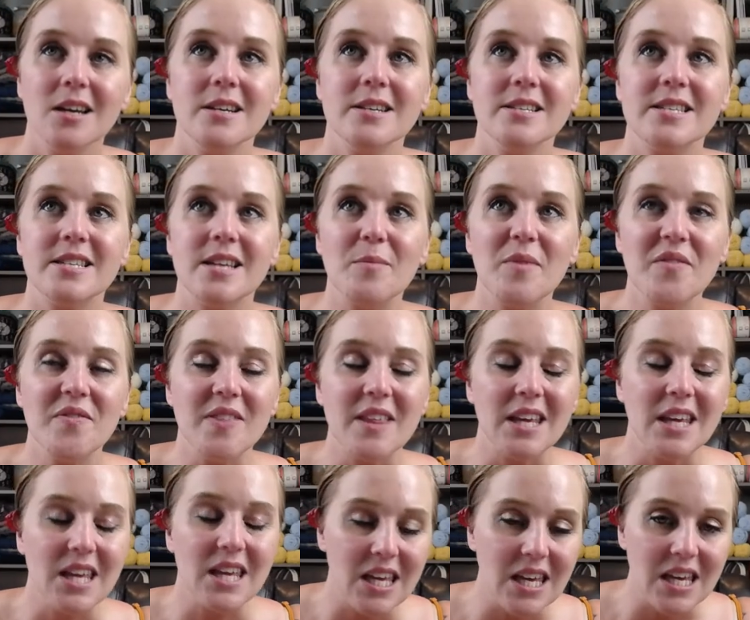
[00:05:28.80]
some of
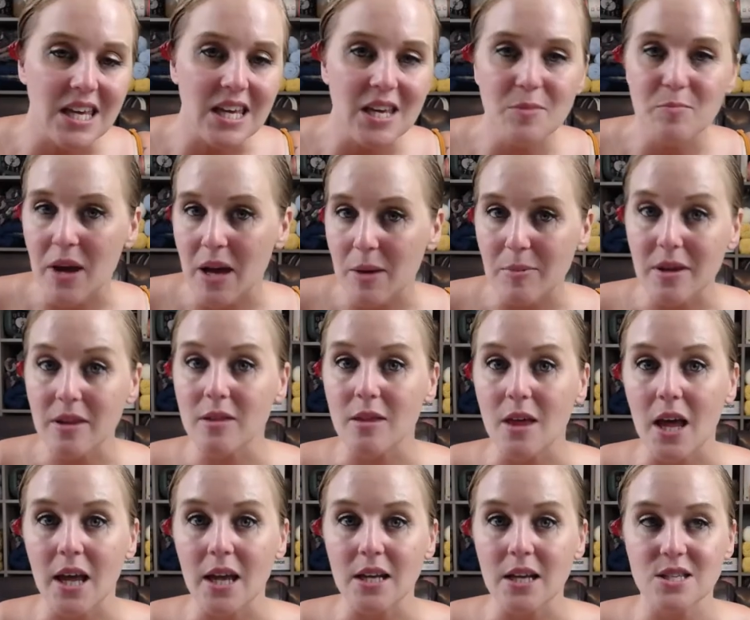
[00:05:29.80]
the key baby
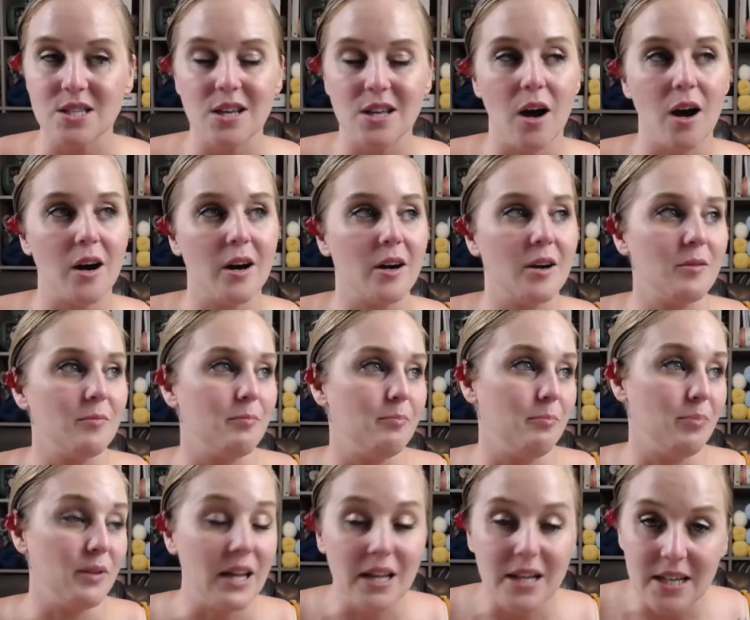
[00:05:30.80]
things are
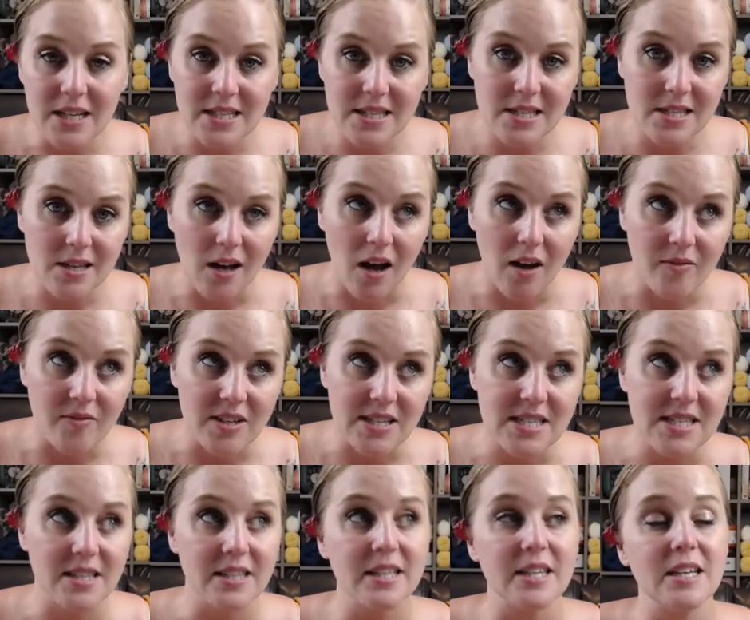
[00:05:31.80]
blankets,
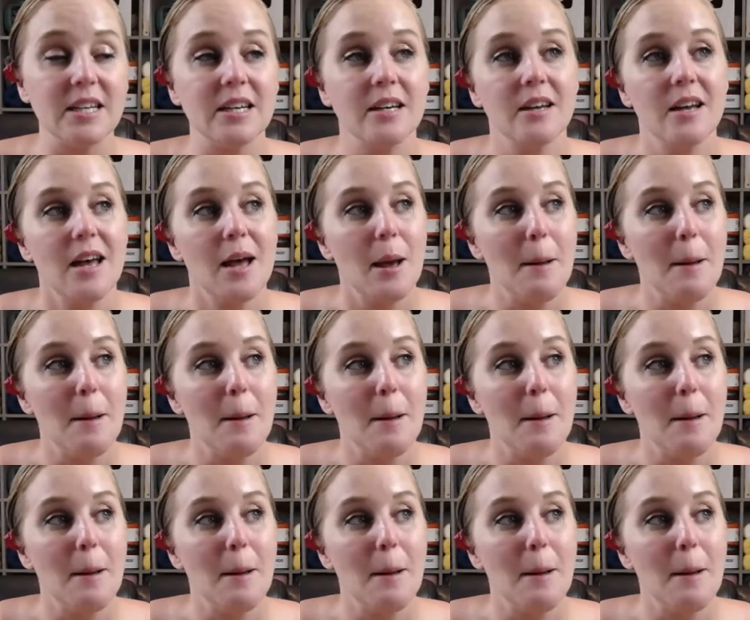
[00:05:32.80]
obviously,